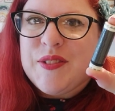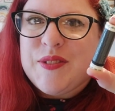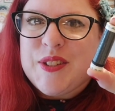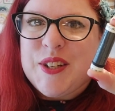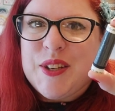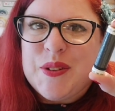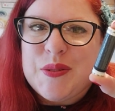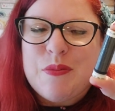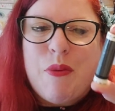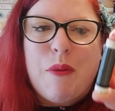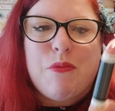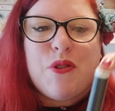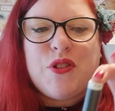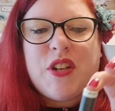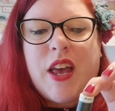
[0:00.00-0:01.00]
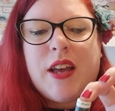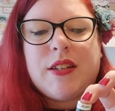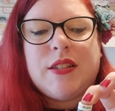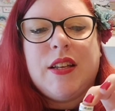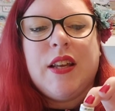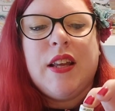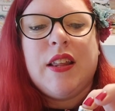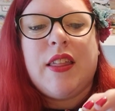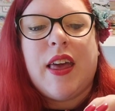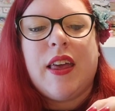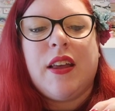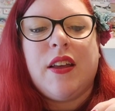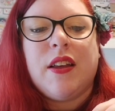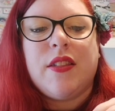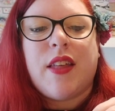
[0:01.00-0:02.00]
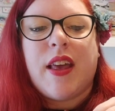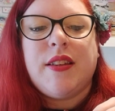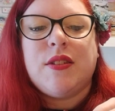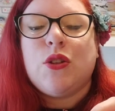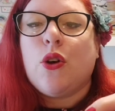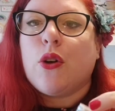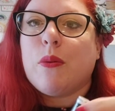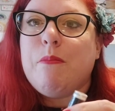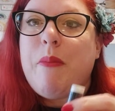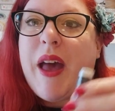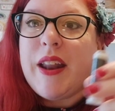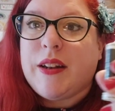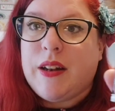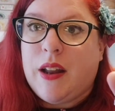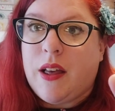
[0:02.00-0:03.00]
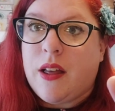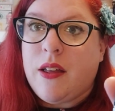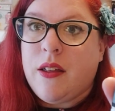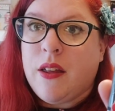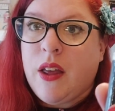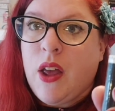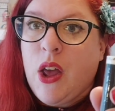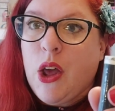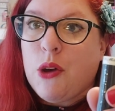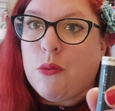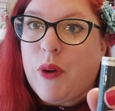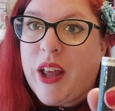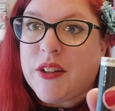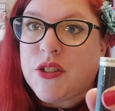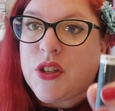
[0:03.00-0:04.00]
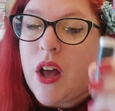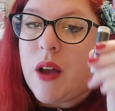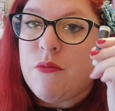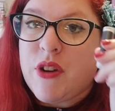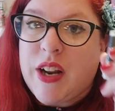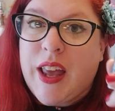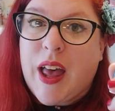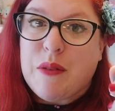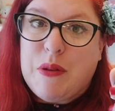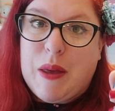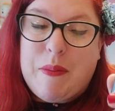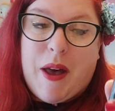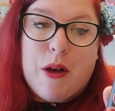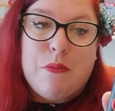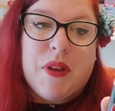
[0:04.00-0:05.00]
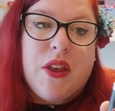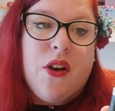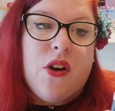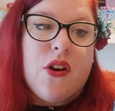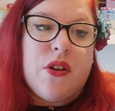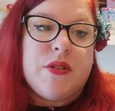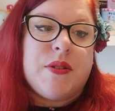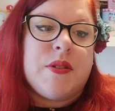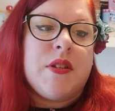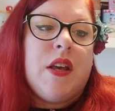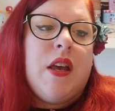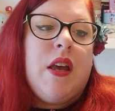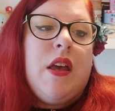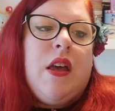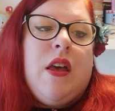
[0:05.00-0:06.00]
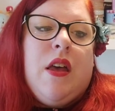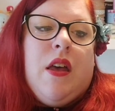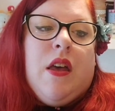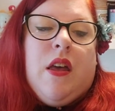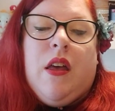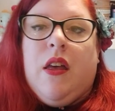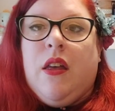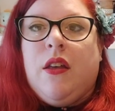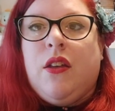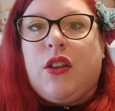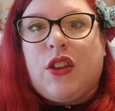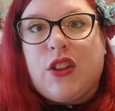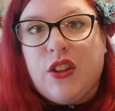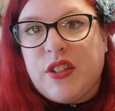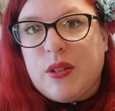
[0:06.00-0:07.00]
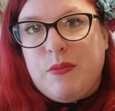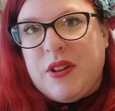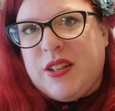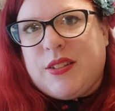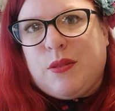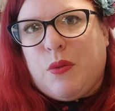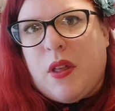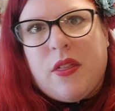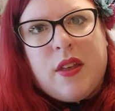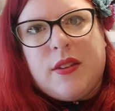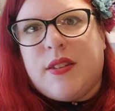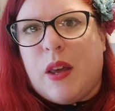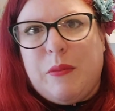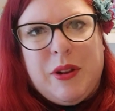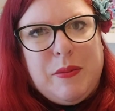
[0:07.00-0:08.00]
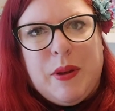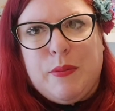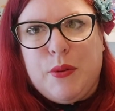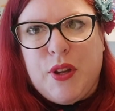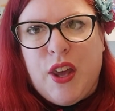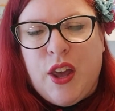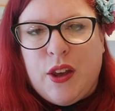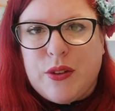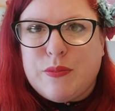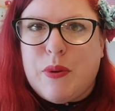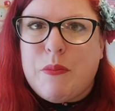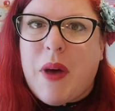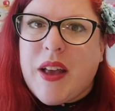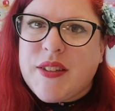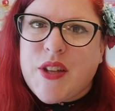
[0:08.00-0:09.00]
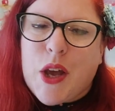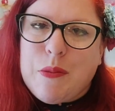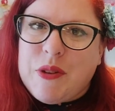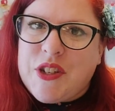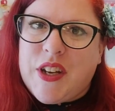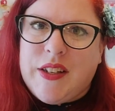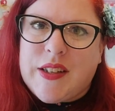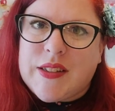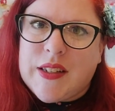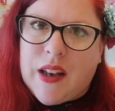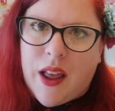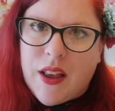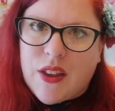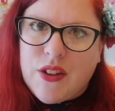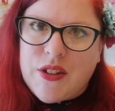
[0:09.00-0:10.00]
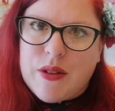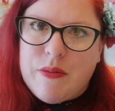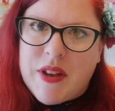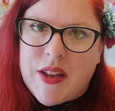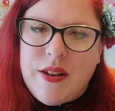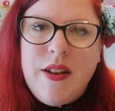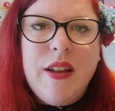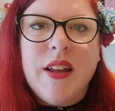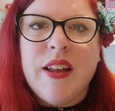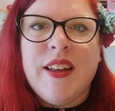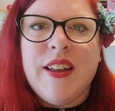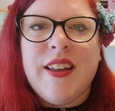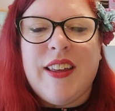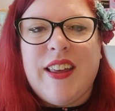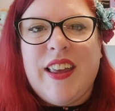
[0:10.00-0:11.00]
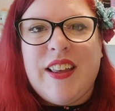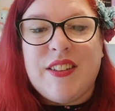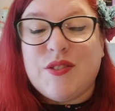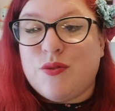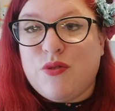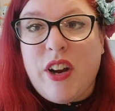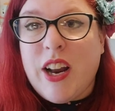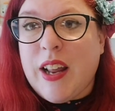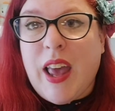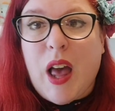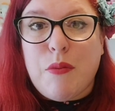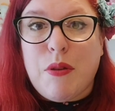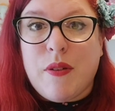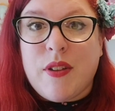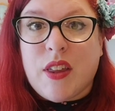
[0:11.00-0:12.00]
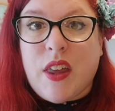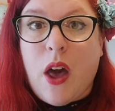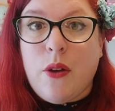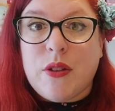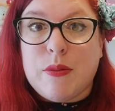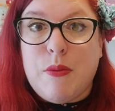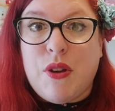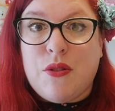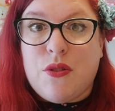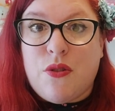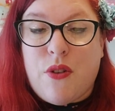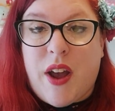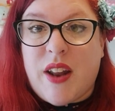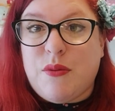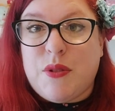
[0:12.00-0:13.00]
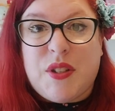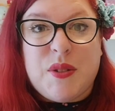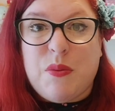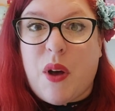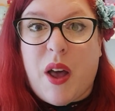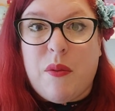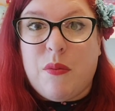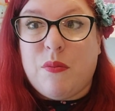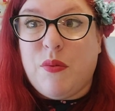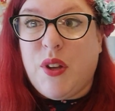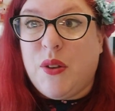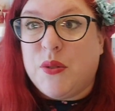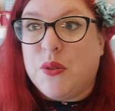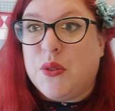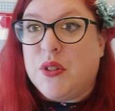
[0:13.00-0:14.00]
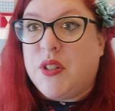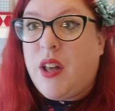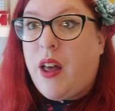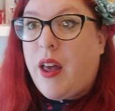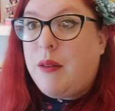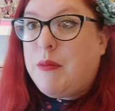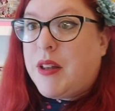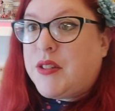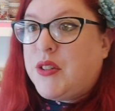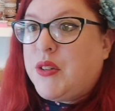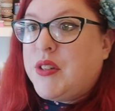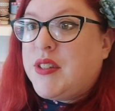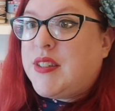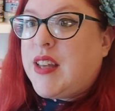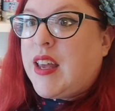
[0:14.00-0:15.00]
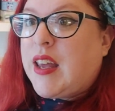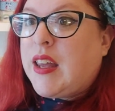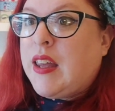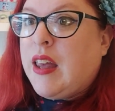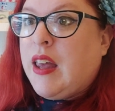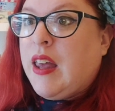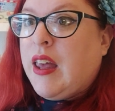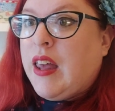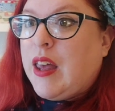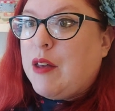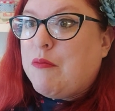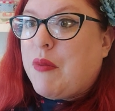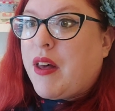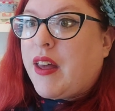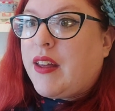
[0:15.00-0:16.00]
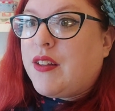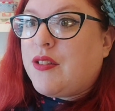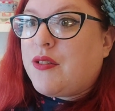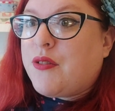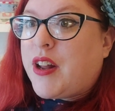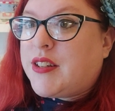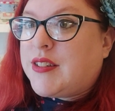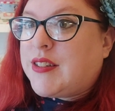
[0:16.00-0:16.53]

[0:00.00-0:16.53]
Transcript: to use with my project. They stock Mettler, which I'm really happy about, because Gutermann is the one that so many people use, but my sewing machine doesn't like Gutermann. It's really happy with Coates Moon thread, which is what I use all the time, as you can see in my thread